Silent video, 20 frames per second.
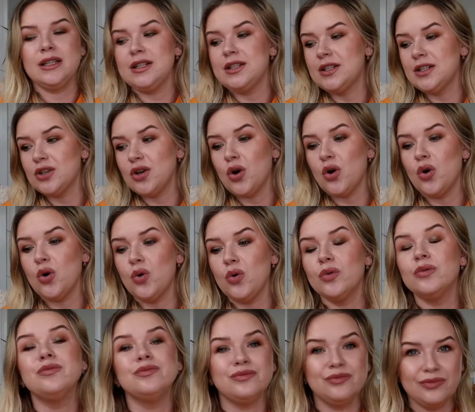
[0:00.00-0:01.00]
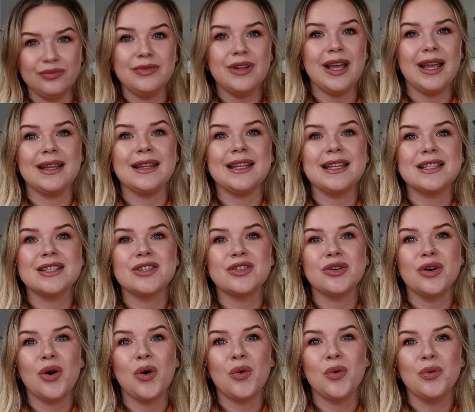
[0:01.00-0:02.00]
so it needs
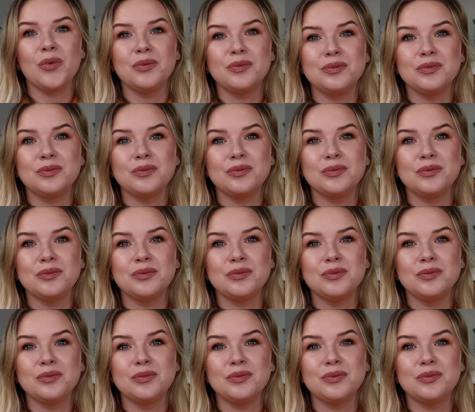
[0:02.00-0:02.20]
to go.